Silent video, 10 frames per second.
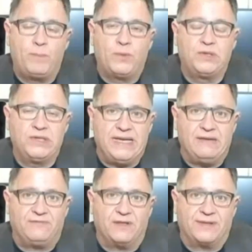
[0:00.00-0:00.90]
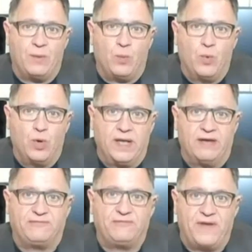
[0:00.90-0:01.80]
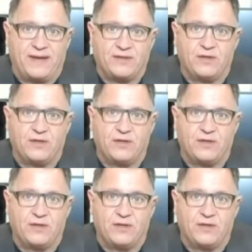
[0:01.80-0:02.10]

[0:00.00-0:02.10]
believe that would affect the